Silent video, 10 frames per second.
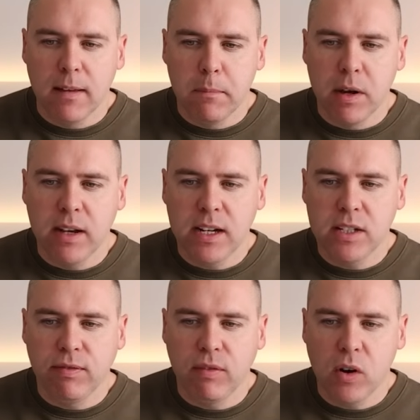Monday
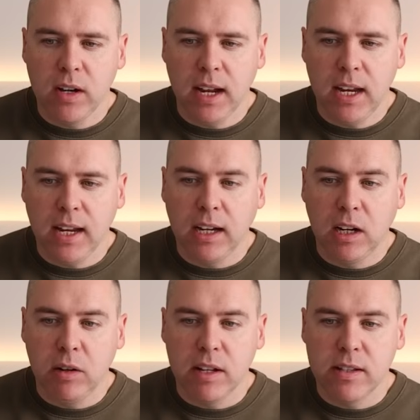to Friday,
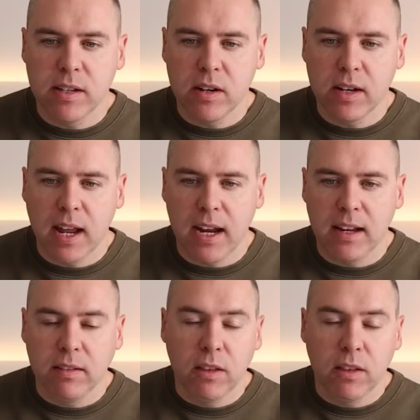including Sunday,